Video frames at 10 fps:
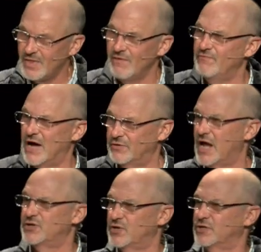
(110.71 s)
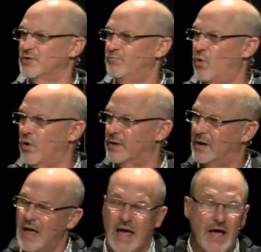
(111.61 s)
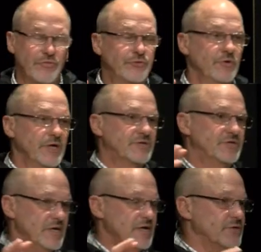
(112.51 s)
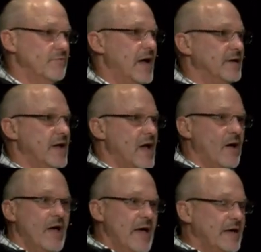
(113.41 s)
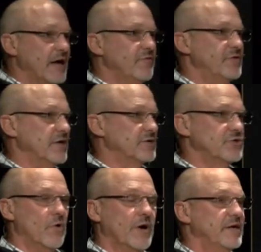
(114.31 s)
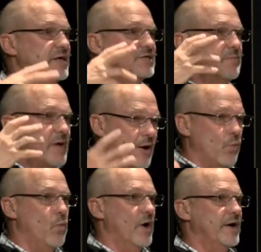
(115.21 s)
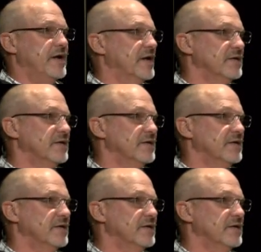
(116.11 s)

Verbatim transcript: Foundation is important. And through this season right now and everything that's going on, it doesn't matter what it is.